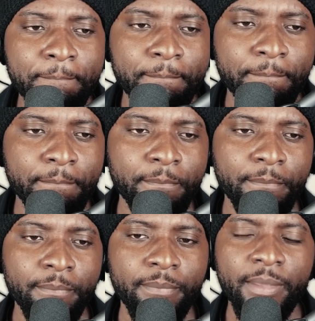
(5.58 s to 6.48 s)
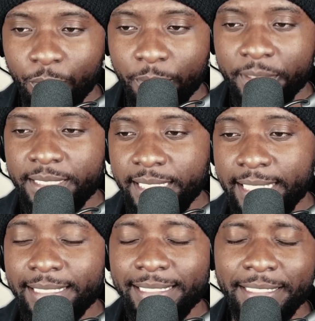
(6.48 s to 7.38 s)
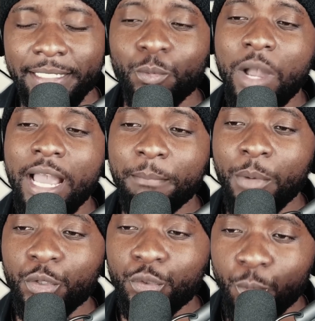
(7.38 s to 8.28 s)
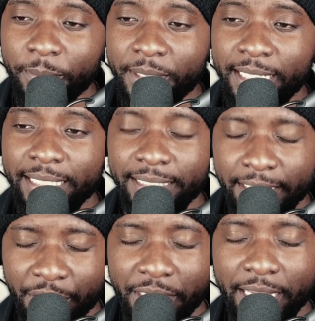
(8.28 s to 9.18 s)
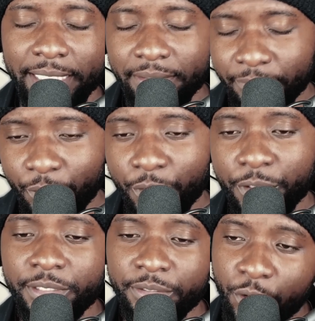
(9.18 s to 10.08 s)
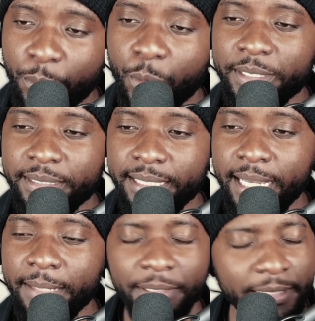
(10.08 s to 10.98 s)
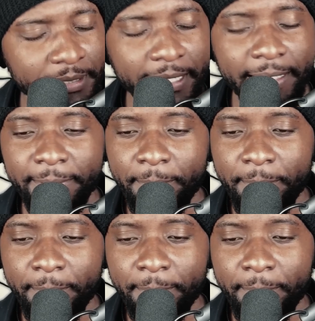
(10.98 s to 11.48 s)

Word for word: it'll make you feel better. Woman says this is why most women initiate divorce. No more wasting time. Let's get